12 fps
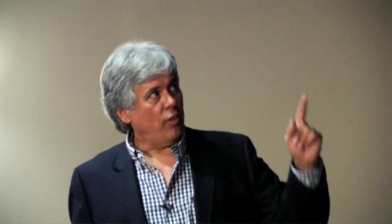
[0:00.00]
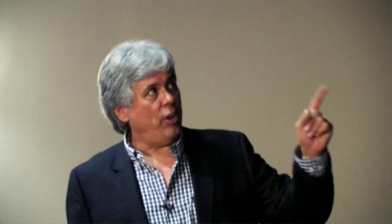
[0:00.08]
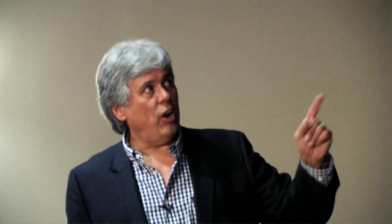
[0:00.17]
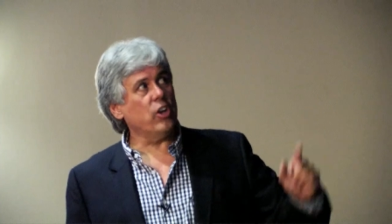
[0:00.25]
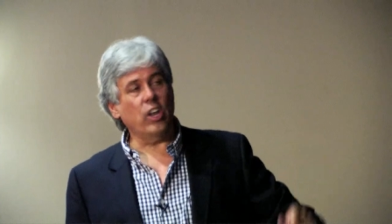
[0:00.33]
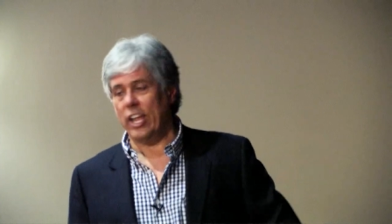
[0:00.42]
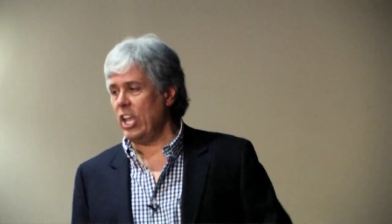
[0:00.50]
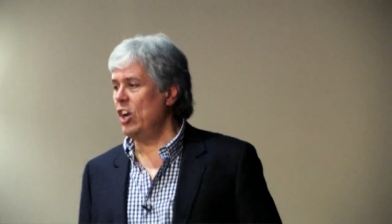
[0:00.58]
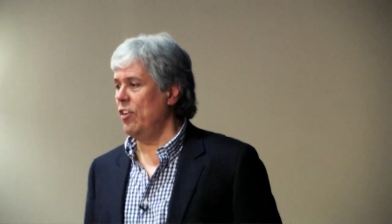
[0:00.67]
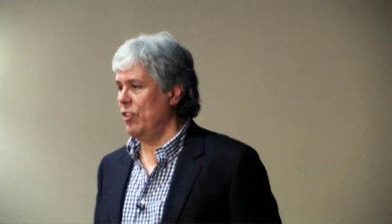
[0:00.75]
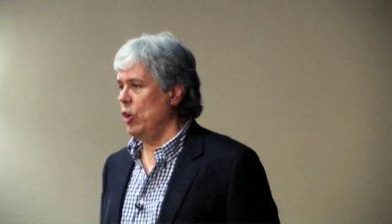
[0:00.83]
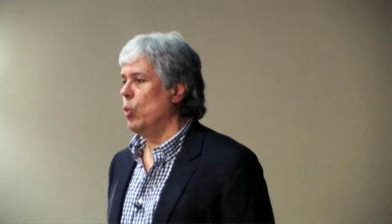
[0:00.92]
They're going to
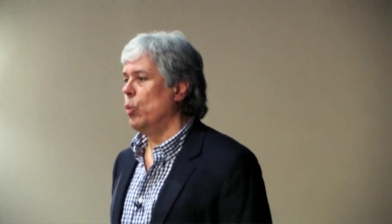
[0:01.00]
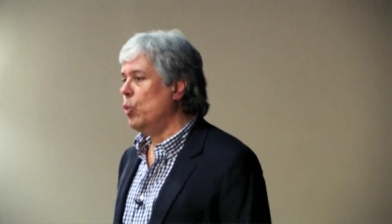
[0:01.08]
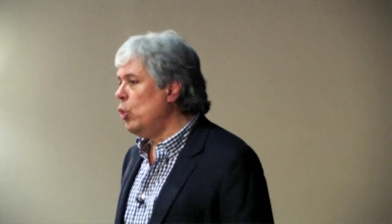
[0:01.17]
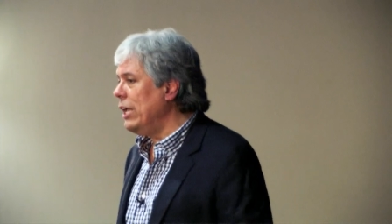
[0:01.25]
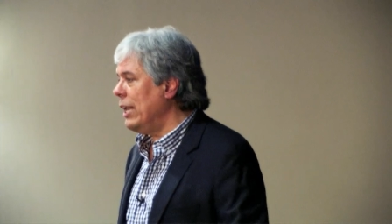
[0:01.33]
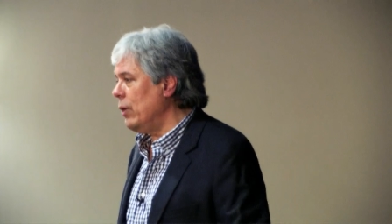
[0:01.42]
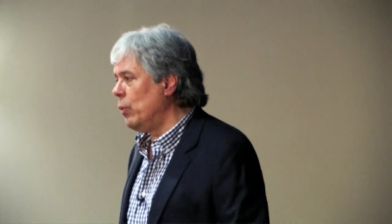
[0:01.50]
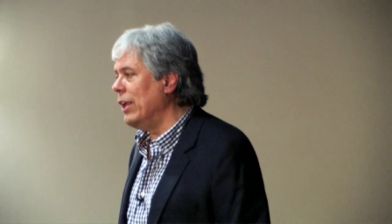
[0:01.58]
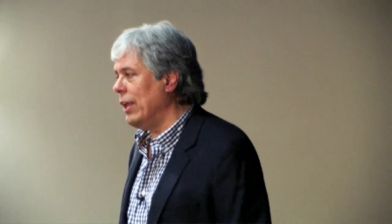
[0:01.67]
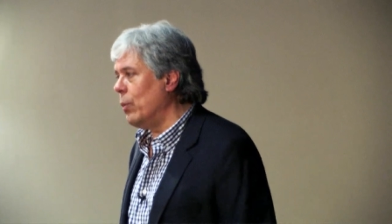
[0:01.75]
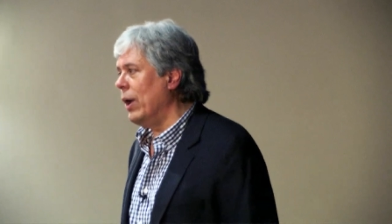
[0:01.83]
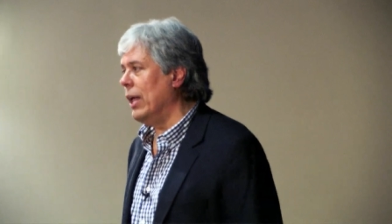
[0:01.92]
interview really,
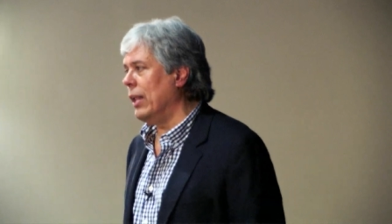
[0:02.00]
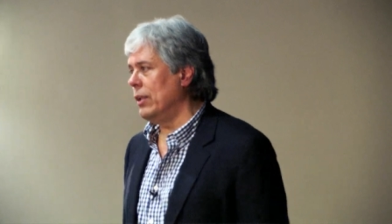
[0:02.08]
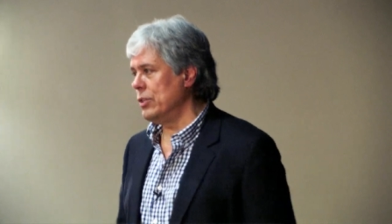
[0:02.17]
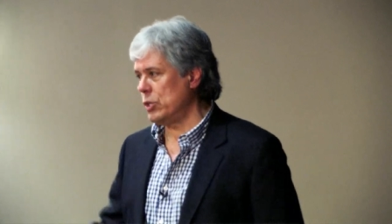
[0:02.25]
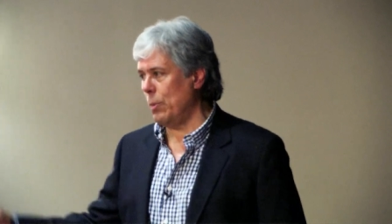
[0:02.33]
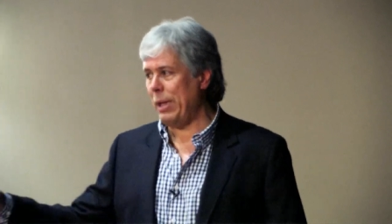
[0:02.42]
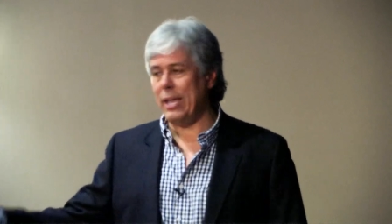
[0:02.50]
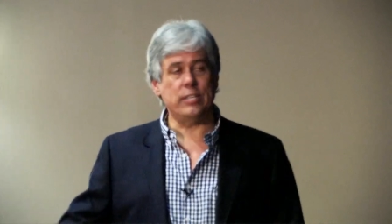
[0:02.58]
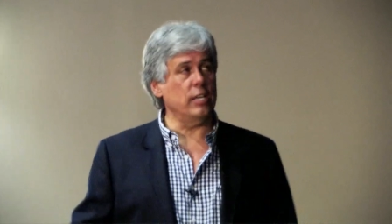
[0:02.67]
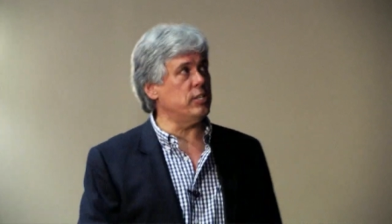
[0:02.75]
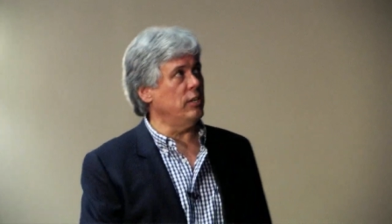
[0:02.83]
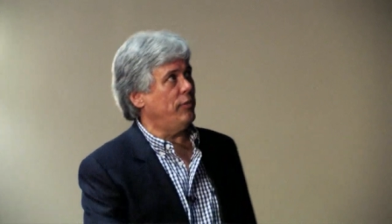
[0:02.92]
really well. So pay
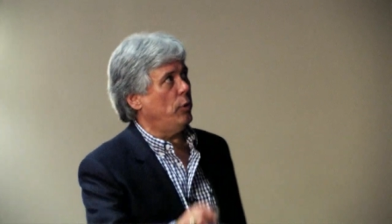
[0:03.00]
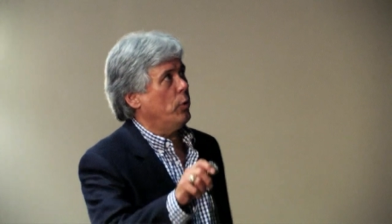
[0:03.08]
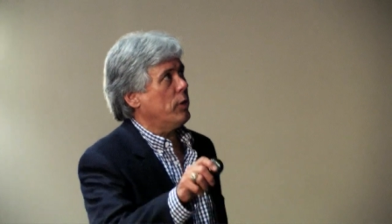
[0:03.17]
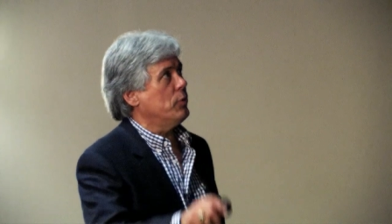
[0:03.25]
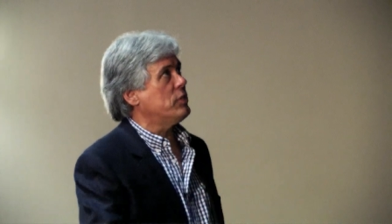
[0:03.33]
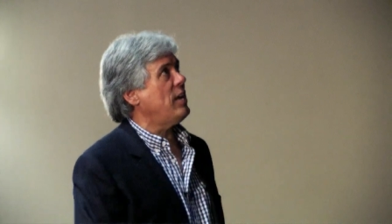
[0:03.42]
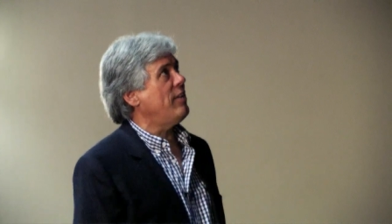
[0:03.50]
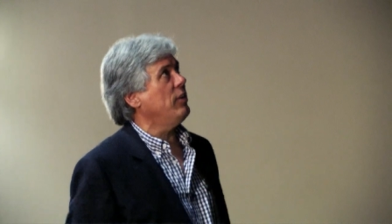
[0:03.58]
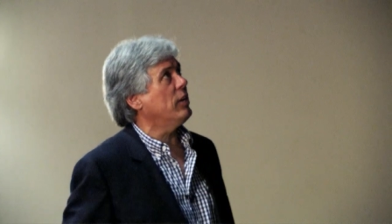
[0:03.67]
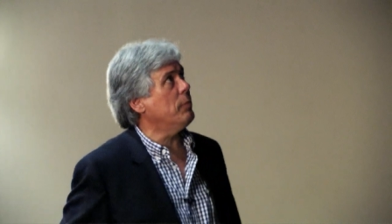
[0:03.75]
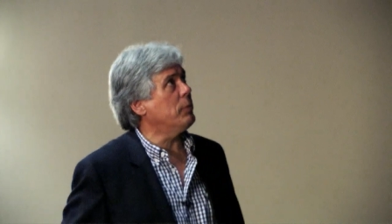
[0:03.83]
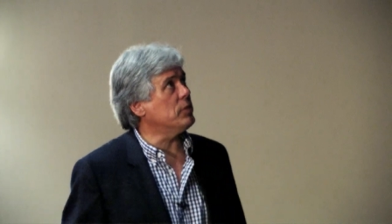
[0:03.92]
attention if you're working with
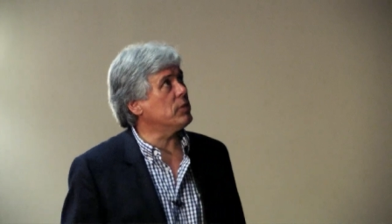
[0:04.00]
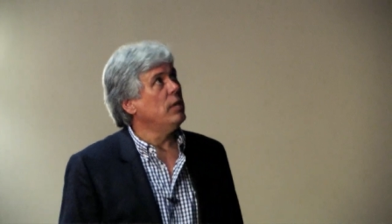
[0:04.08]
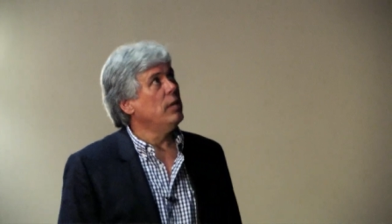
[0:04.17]
staffing companies.